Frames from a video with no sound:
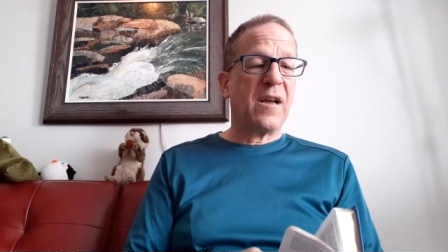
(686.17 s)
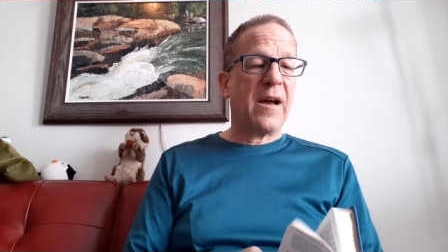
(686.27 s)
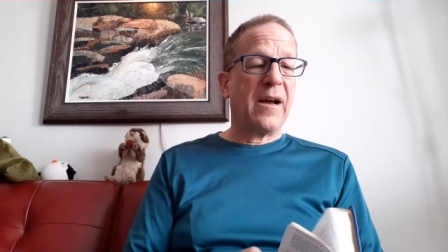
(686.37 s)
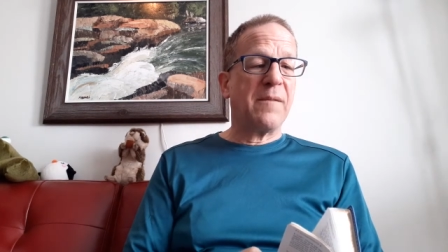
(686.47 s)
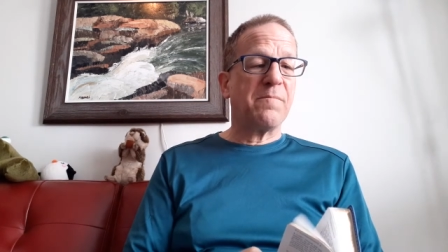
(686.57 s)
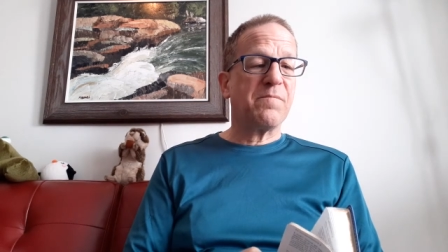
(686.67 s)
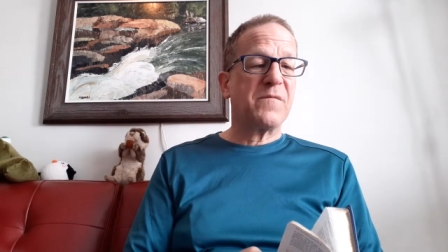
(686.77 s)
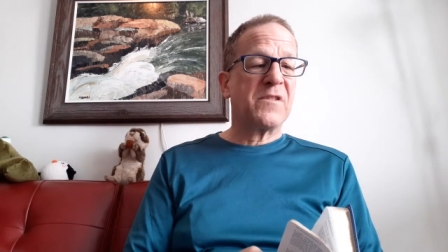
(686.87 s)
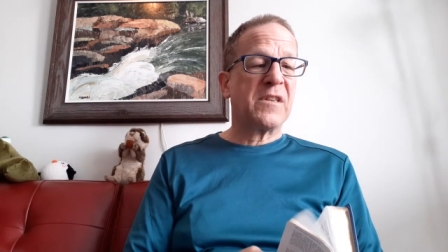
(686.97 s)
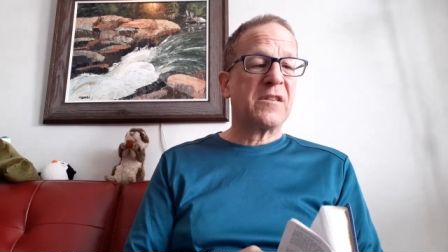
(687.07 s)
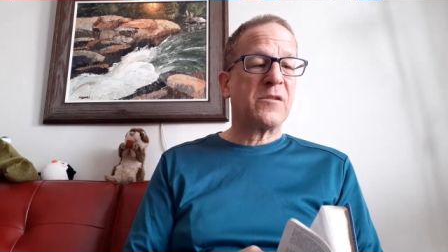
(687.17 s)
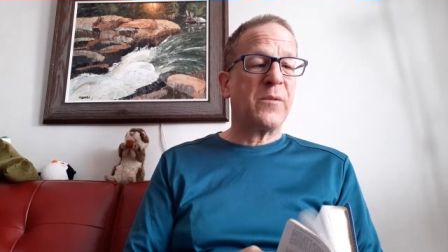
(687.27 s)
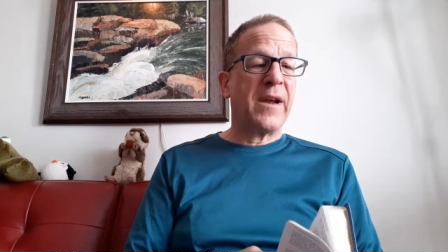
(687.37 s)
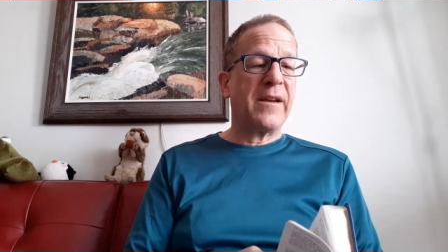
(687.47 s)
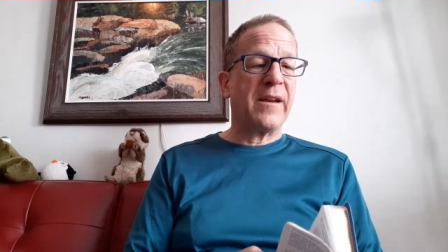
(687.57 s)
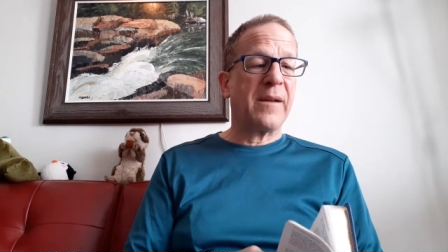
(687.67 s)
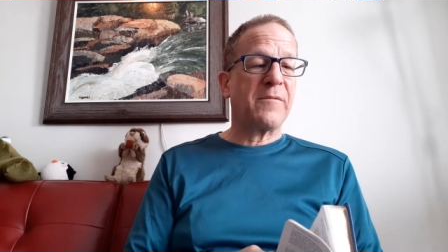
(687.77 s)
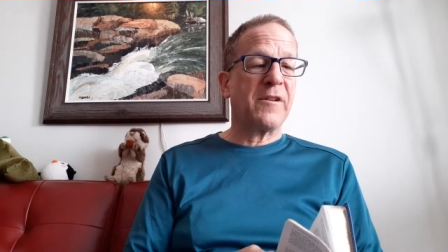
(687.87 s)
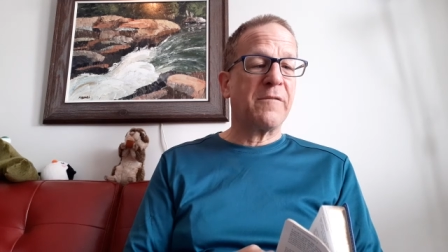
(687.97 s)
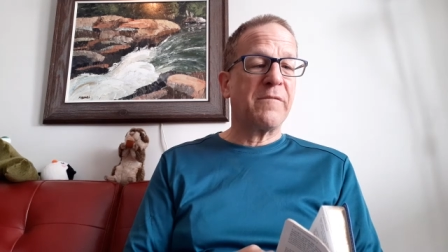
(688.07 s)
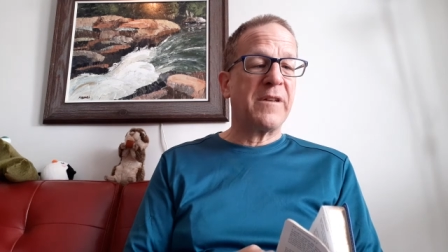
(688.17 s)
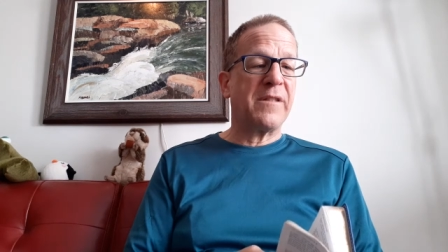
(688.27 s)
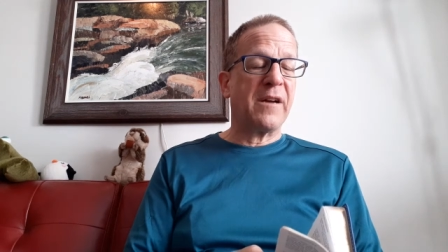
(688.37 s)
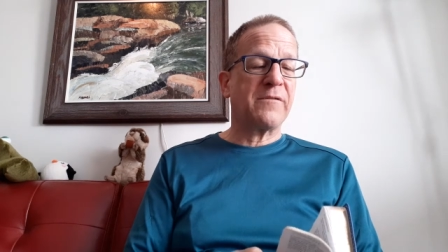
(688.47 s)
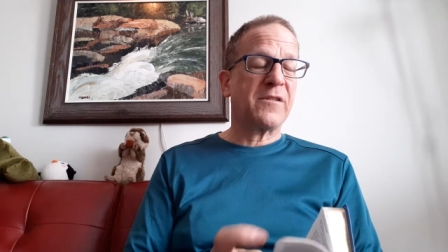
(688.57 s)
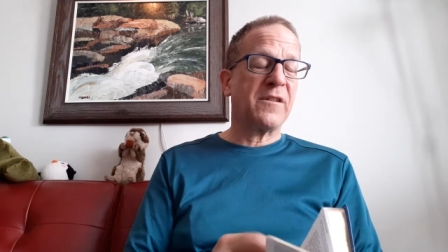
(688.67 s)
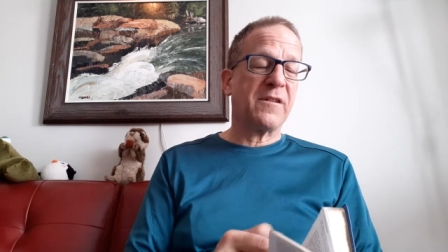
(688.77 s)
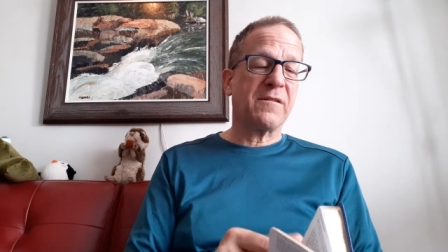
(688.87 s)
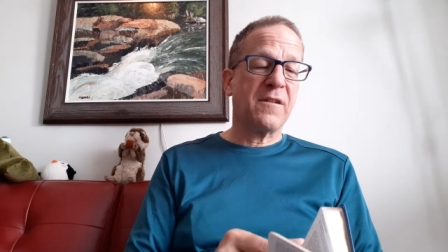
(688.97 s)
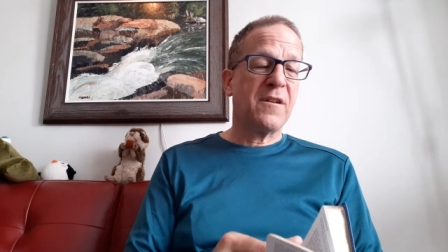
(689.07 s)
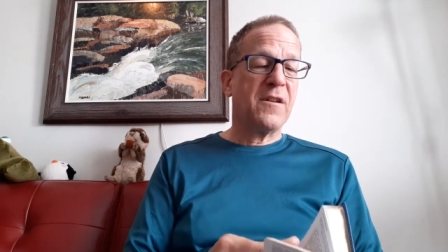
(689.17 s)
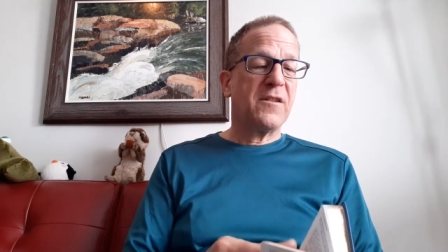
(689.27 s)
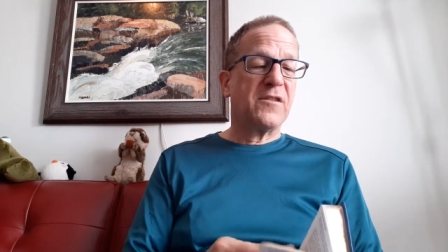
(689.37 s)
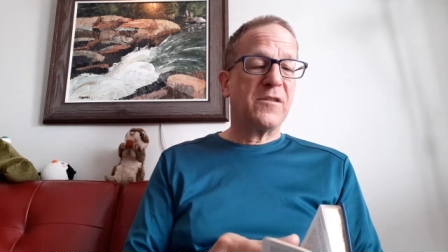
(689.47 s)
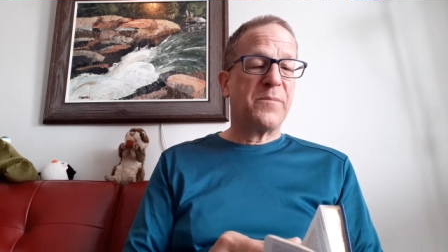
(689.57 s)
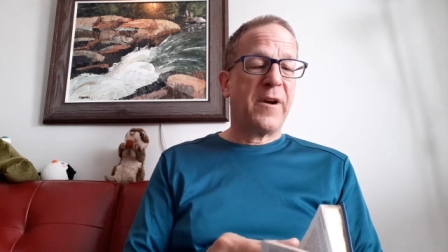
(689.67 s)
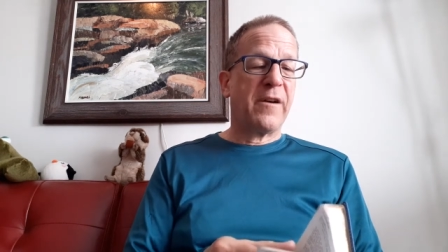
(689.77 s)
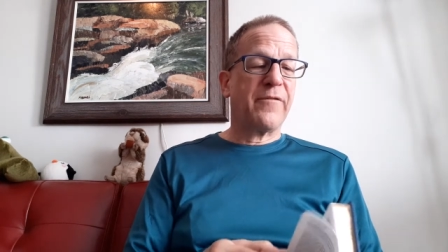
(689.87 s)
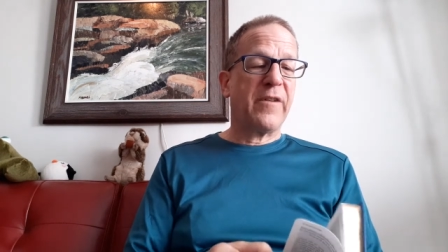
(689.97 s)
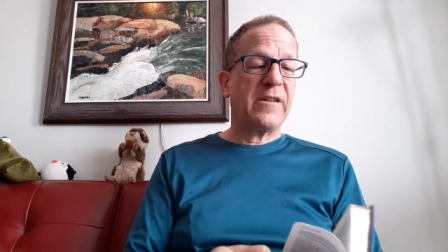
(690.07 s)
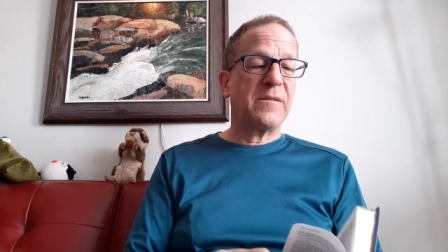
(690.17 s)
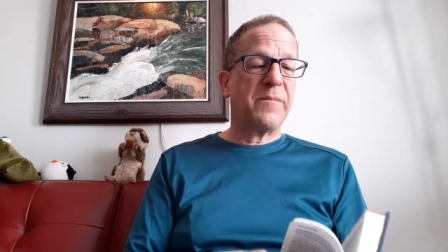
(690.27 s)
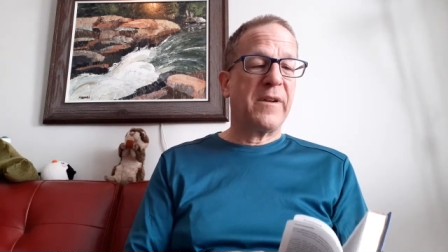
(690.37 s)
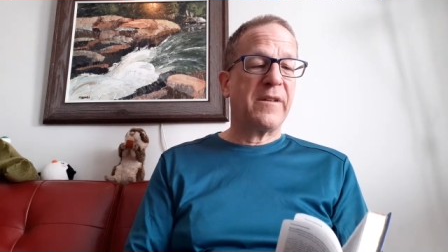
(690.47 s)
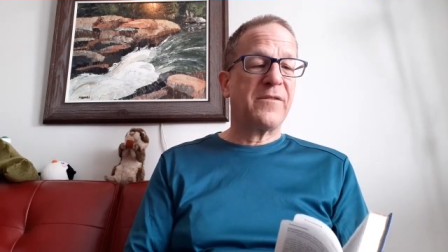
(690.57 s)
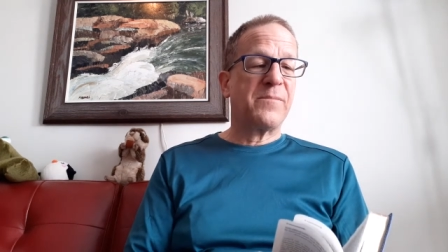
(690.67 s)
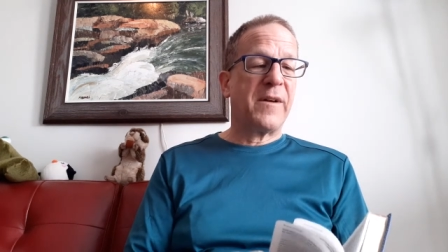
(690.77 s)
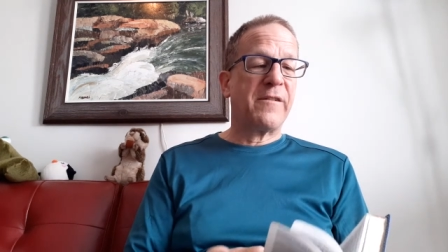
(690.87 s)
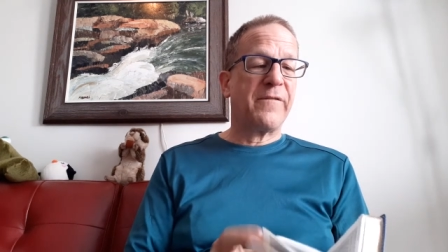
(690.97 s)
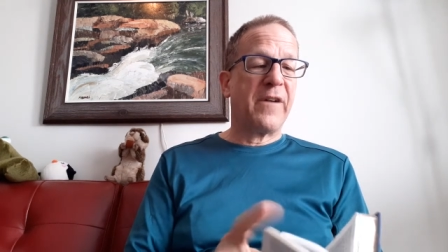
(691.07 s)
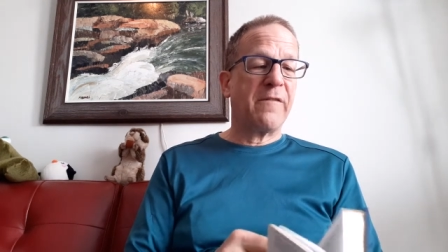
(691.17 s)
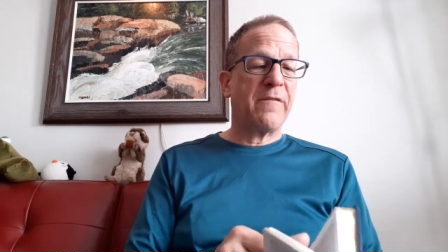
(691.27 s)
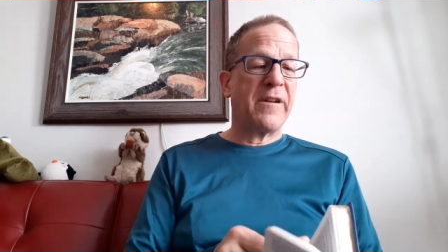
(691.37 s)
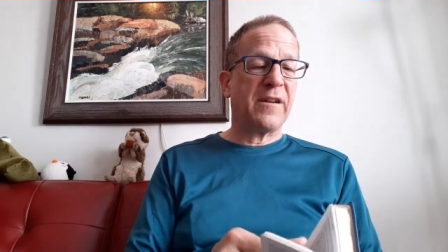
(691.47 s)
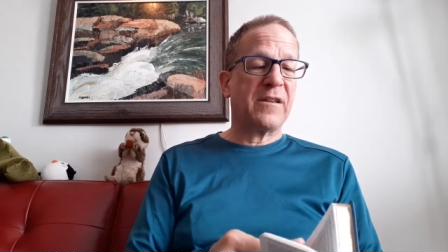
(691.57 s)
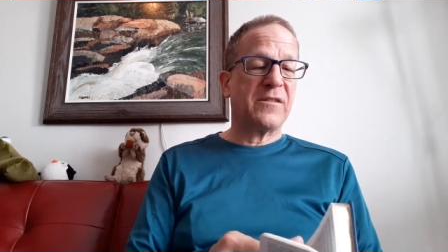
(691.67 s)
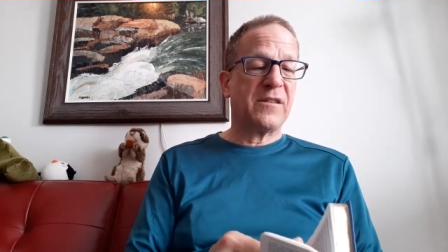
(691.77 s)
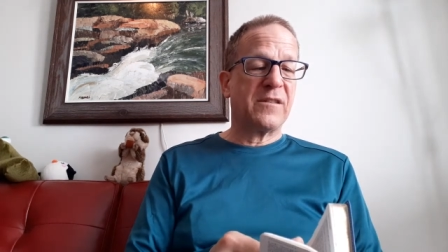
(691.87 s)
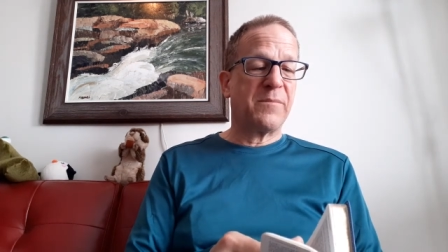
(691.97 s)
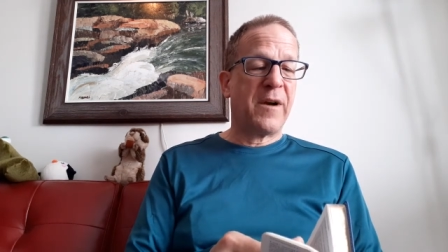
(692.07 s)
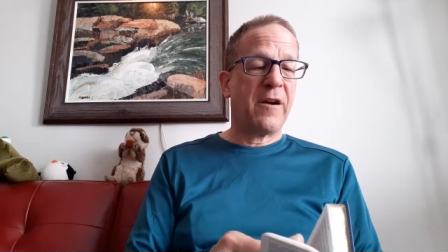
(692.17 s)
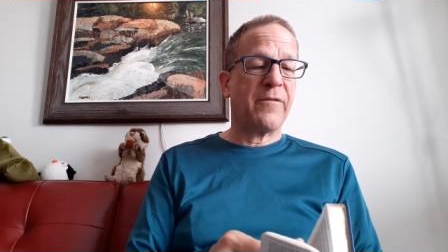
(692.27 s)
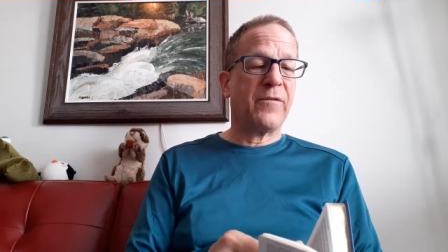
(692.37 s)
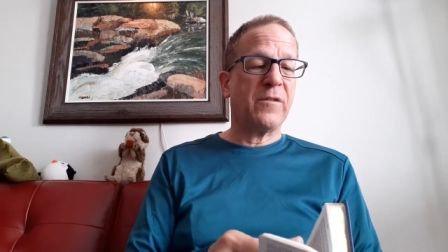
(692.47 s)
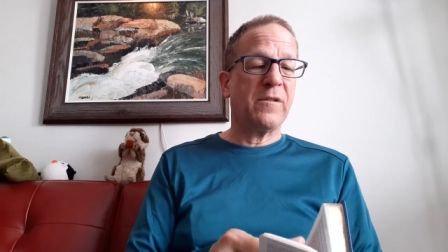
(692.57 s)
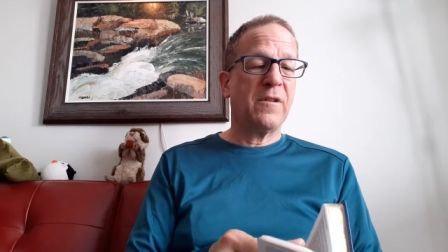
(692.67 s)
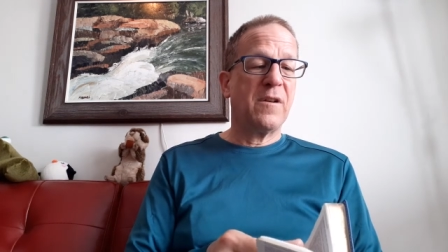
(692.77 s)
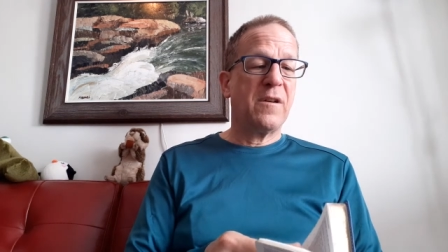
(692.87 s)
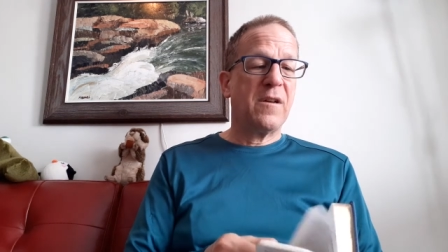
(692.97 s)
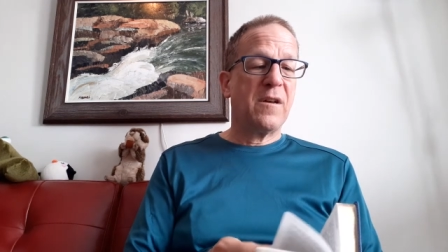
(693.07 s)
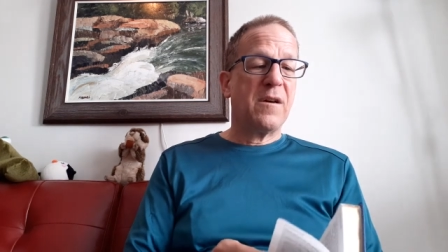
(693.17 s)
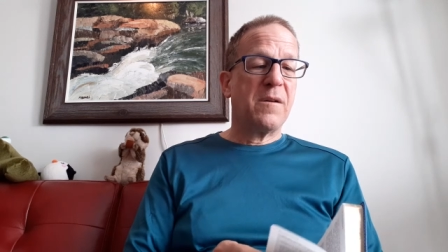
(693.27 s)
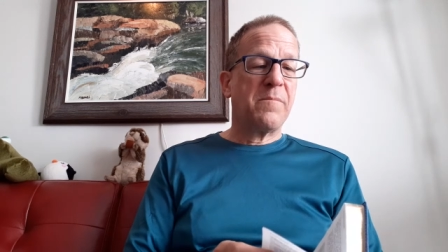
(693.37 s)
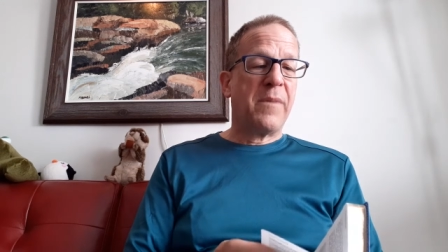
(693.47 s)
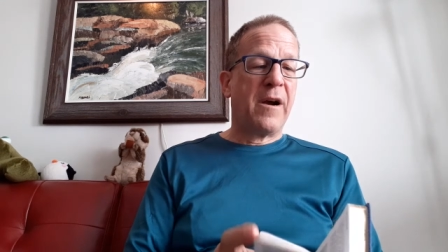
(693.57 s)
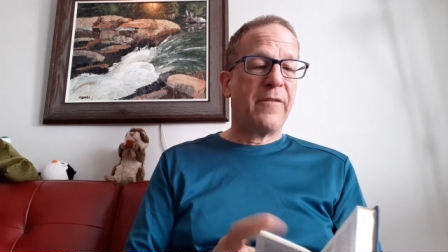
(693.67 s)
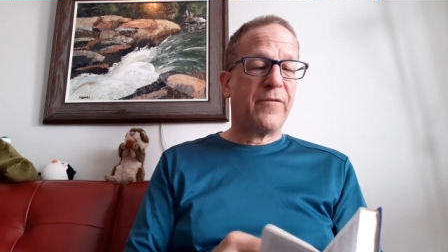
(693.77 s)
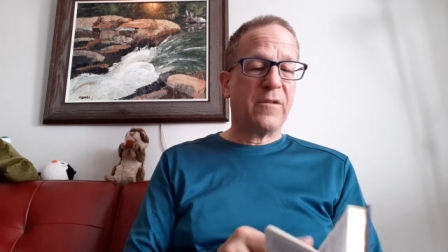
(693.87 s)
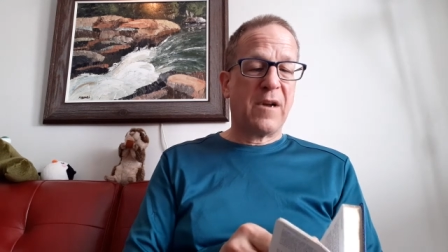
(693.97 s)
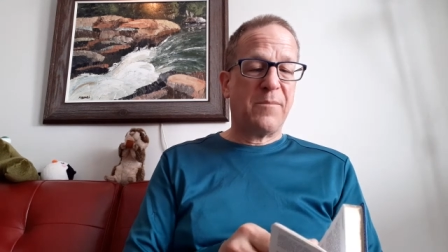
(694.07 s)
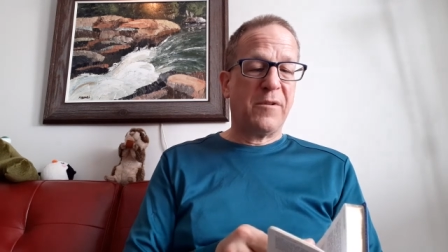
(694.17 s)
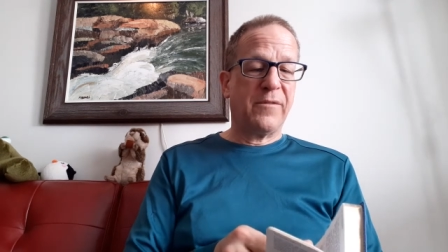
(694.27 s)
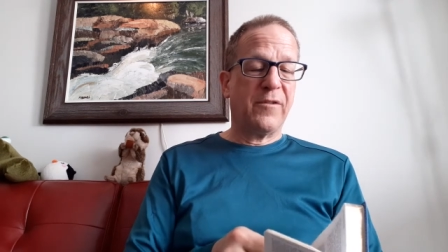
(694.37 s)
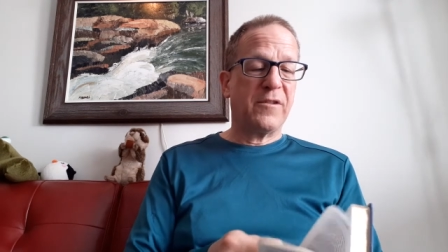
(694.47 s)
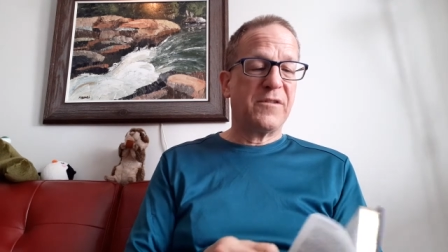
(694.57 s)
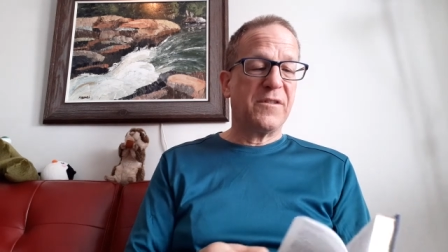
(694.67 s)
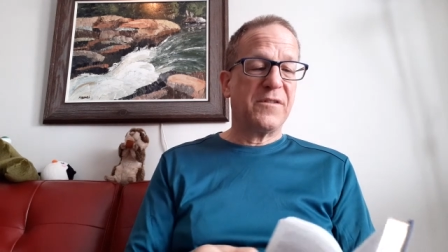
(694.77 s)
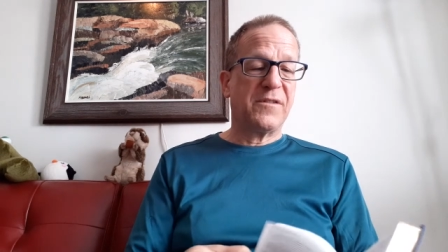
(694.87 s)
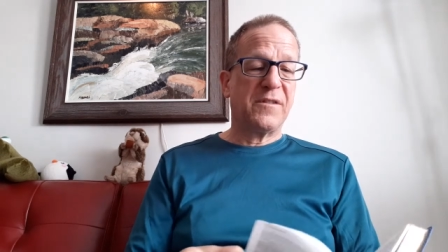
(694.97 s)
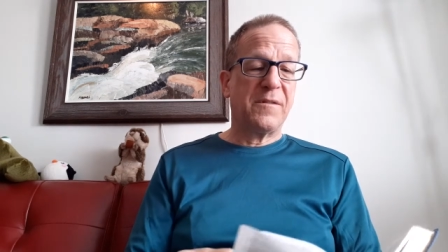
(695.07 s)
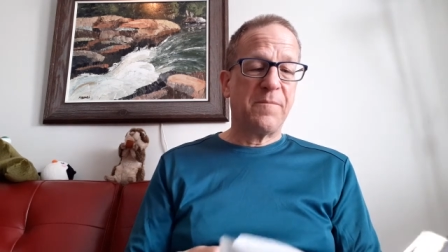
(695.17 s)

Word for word: um, 6 to 8, and I'm going to read, I was going to just paraphrase it, but it's better if I read it because it's a powerful, powerful couple of verses.